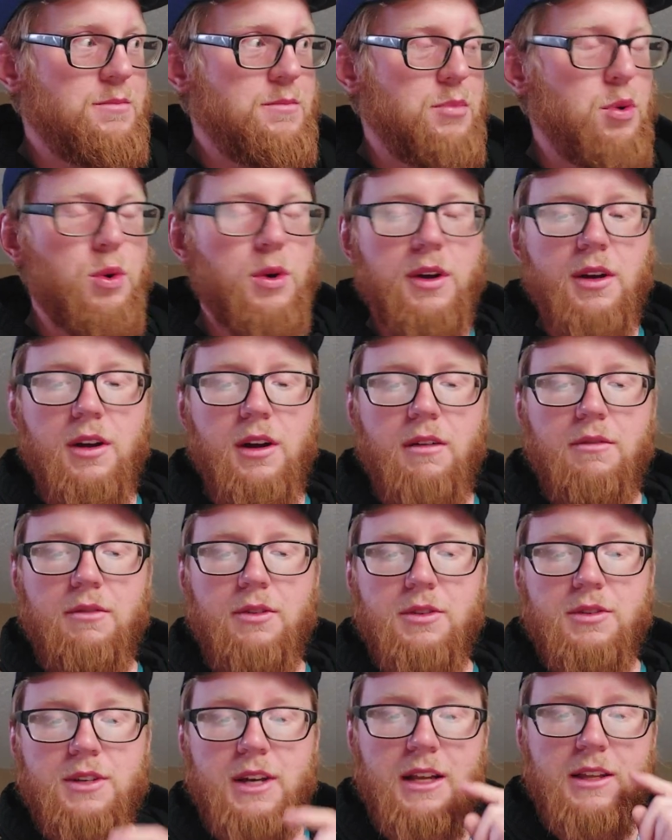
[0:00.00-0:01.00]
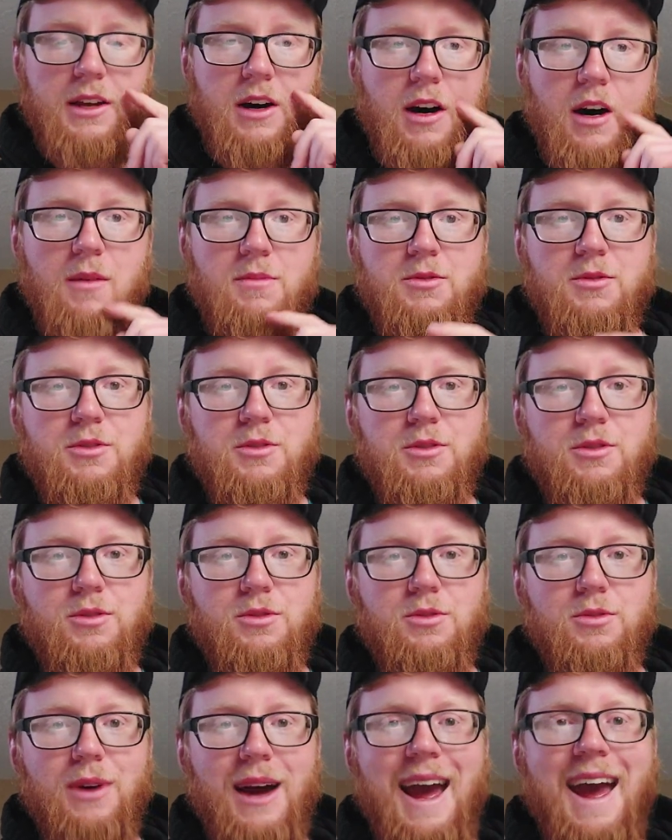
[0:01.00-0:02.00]
Board of Governors had the option
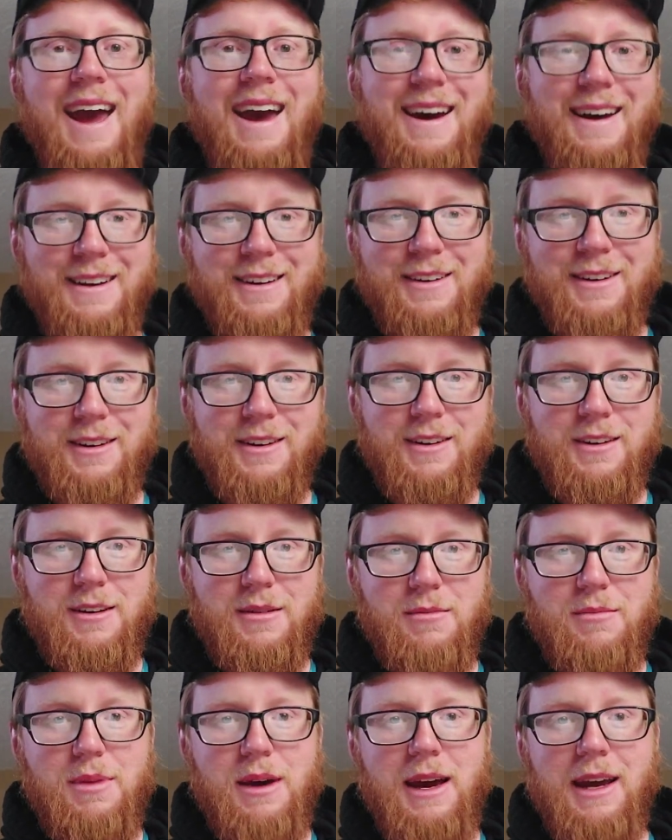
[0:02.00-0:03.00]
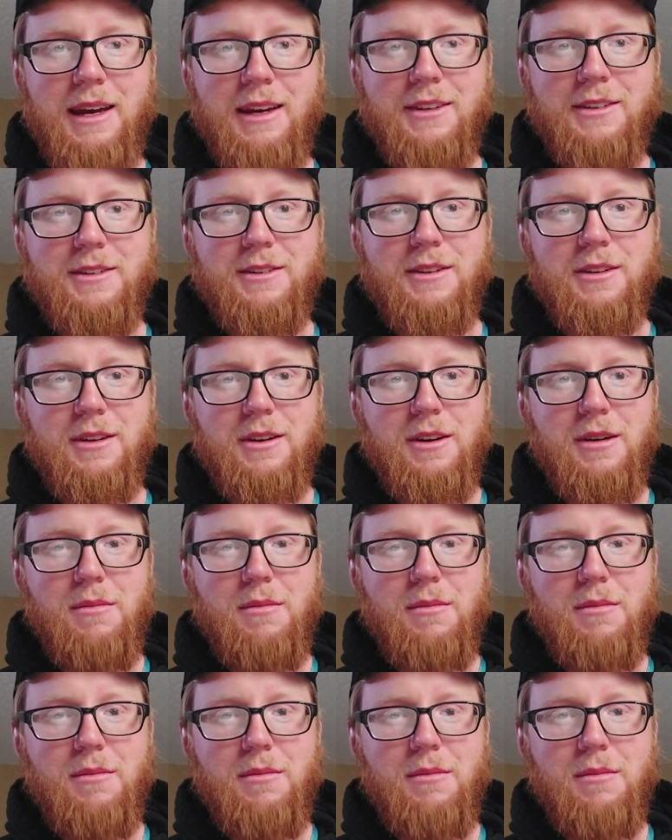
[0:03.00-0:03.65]
to add banks,